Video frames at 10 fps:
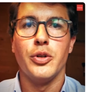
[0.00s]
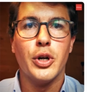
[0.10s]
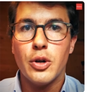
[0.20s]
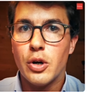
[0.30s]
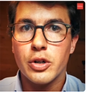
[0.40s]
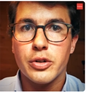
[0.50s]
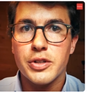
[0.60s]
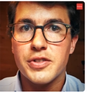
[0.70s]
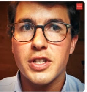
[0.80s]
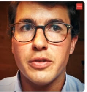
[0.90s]
You're no longer a
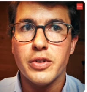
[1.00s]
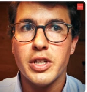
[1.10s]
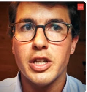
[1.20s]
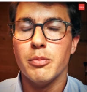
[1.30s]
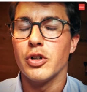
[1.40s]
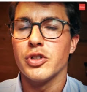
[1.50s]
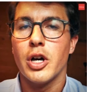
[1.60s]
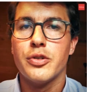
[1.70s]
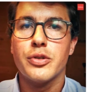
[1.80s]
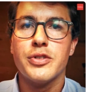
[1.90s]
CV amongst
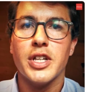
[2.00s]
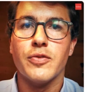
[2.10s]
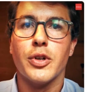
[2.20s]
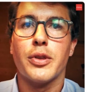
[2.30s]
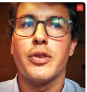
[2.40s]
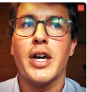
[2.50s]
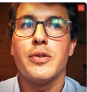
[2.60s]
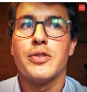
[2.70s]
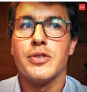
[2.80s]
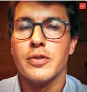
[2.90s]
hundreds, if not
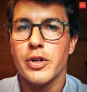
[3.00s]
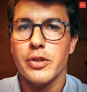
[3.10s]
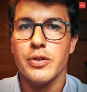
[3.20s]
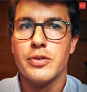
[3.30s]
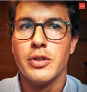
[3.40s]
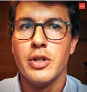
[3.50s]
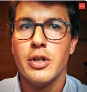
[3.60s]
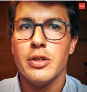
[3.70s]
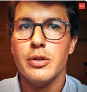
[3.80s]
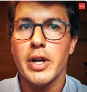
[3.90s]
thousands of others.
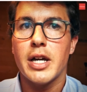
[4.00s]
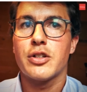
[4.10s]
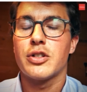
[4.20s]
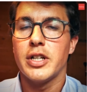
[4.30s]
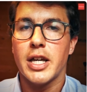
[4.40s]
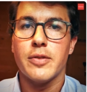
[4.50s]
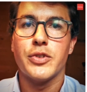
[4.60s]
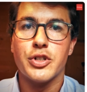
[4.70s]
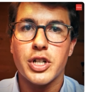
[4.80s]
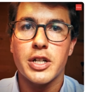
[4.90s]
You actually
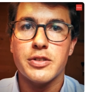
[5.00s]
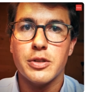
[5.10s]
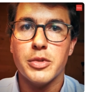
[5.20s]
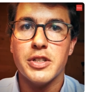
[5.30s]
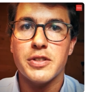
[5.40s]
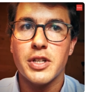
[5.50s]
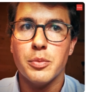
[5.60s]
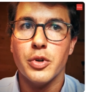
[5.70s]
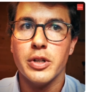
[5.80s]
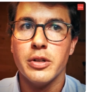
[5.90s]
have the chance to meet
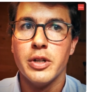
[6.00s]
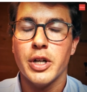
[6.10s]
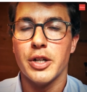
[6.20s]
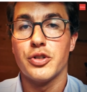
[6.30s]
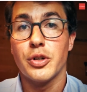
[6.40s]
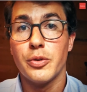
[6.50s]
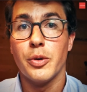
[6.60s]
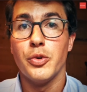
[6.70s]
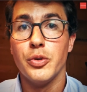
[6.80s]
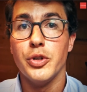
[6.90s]
someone and show
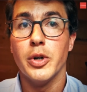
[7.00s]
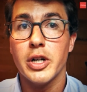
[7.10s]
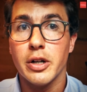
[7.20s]
them who you